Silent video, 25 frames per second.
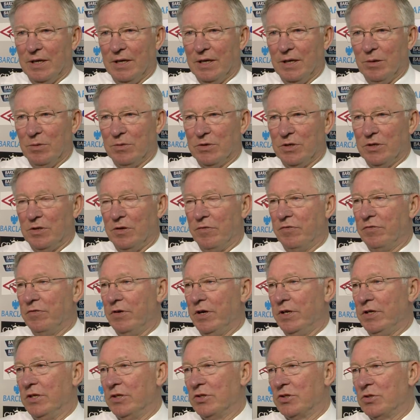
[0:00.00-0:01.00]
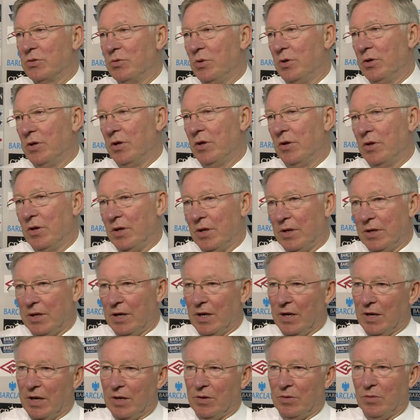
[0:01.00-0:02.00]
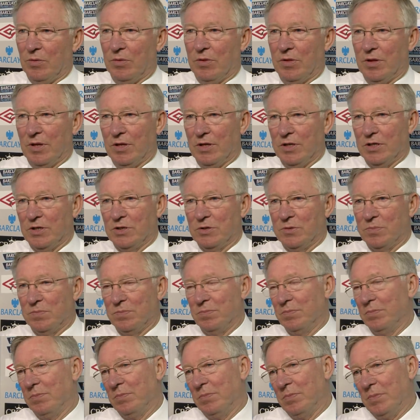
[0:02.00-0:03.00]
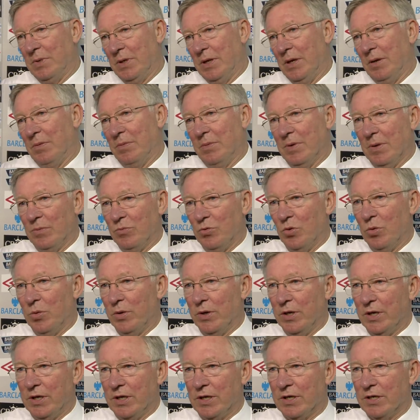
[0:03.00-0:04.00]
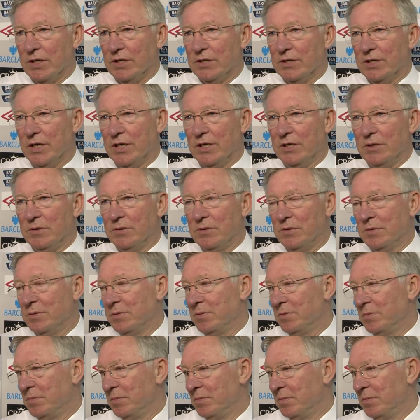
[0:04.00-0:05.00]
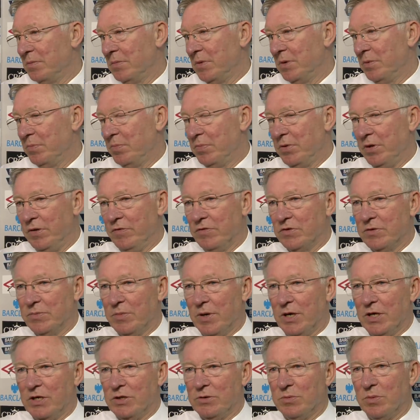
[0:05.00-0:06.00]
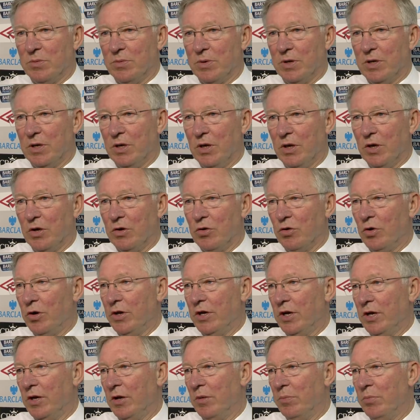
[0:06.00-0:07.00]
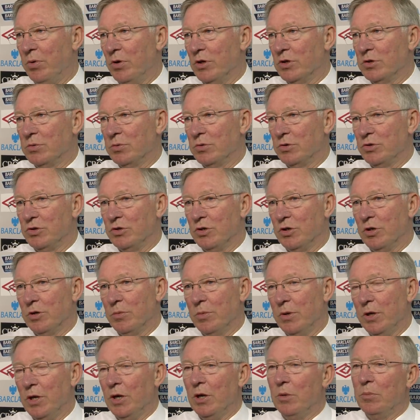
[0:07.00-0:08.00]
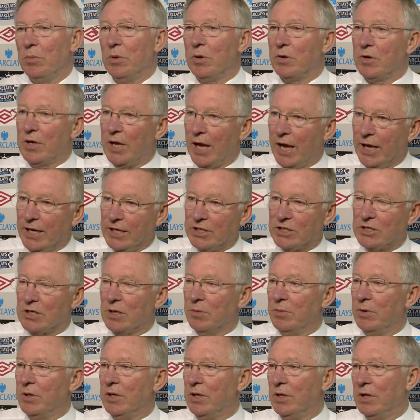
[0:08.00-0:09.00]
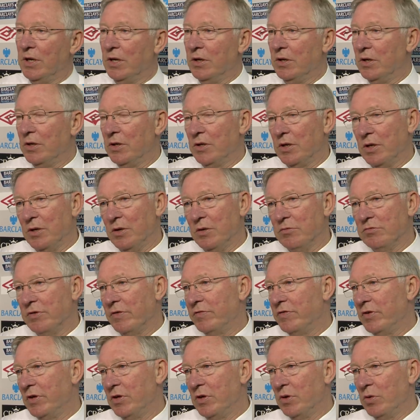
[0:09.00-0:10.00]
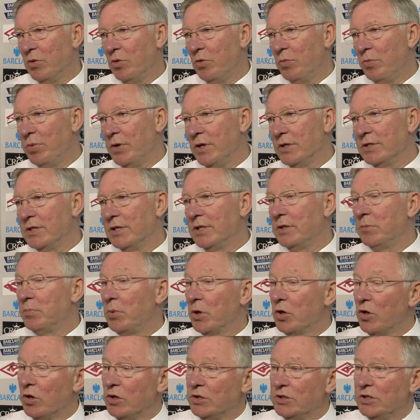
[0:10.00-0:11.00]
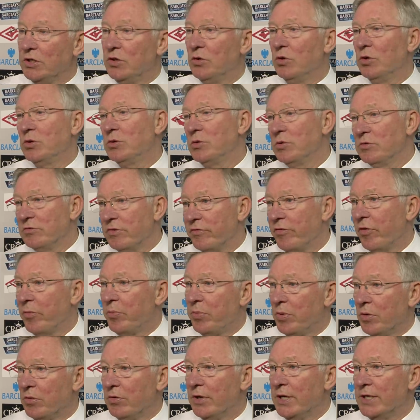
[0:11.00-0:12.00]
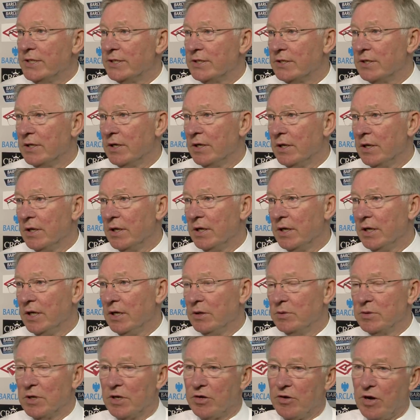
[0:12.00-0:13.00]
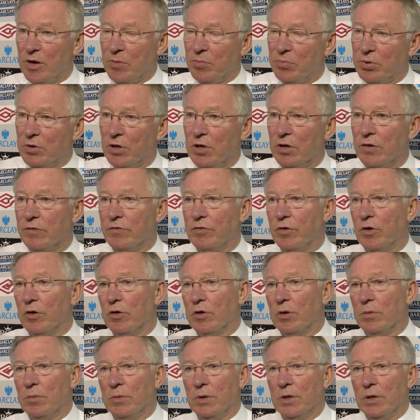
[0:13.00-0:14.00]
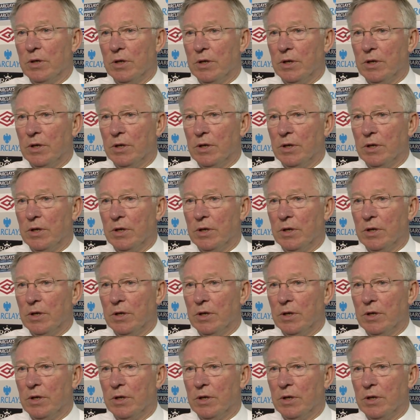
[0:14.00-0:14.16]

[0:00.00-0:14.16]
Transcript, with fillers: there was a deflated squad. I, I don't think these. Yeah, I'm the one to criticise the previous management, but Roy did an impossible job. But Kenny's come in and, and lifted the whole place, and because he knows what Liverpool is, mm -hmm. he's a great player for them,